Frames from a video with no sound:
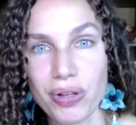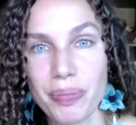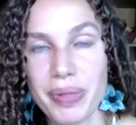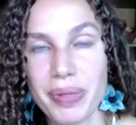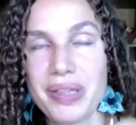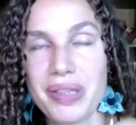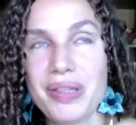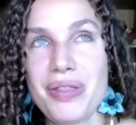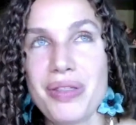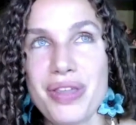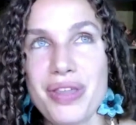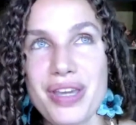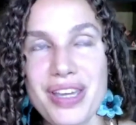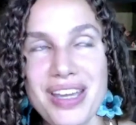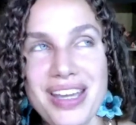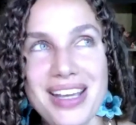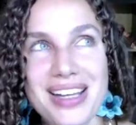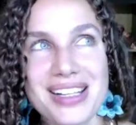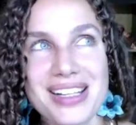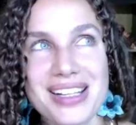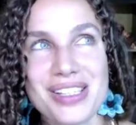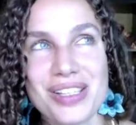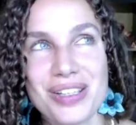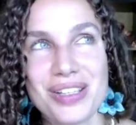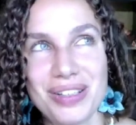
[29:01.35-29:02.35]
But the thing
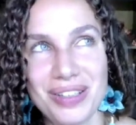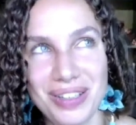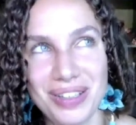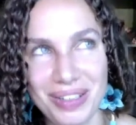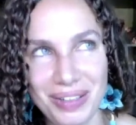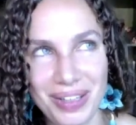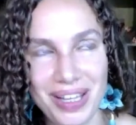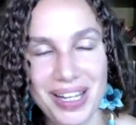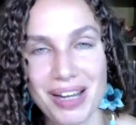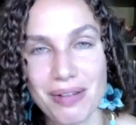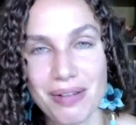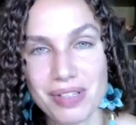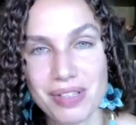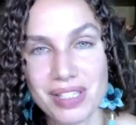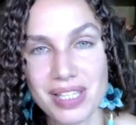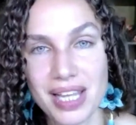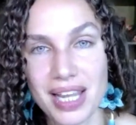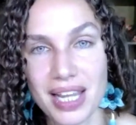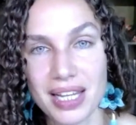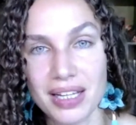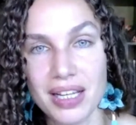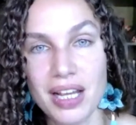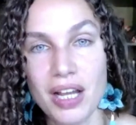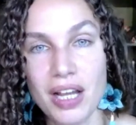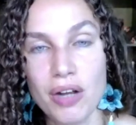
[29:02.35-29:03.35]
is, like I was
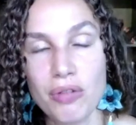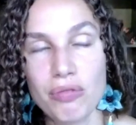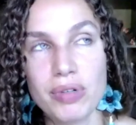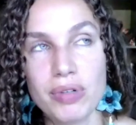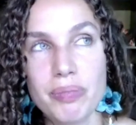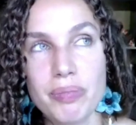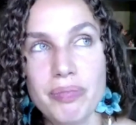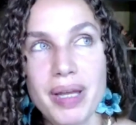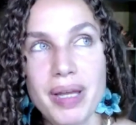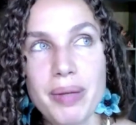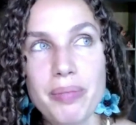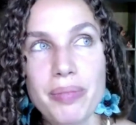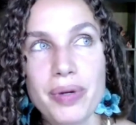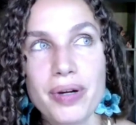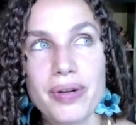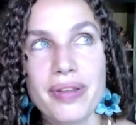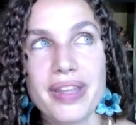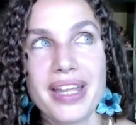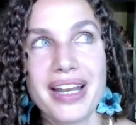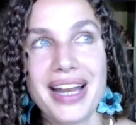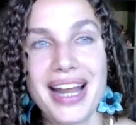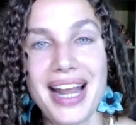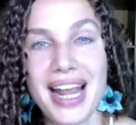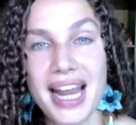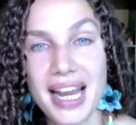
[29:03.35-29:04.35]
saying, remember
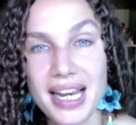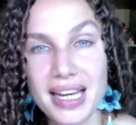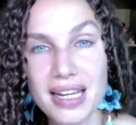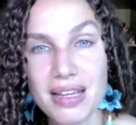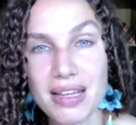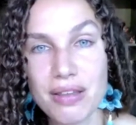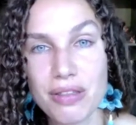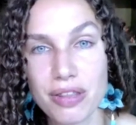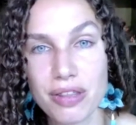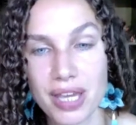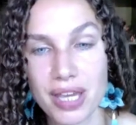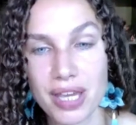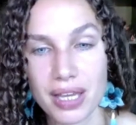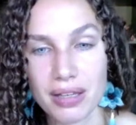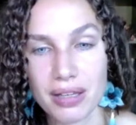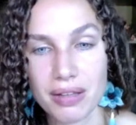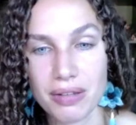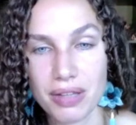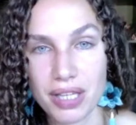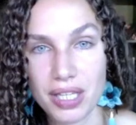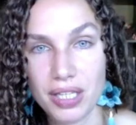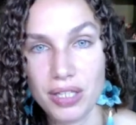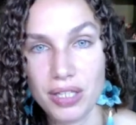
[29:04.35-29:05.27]
that anything that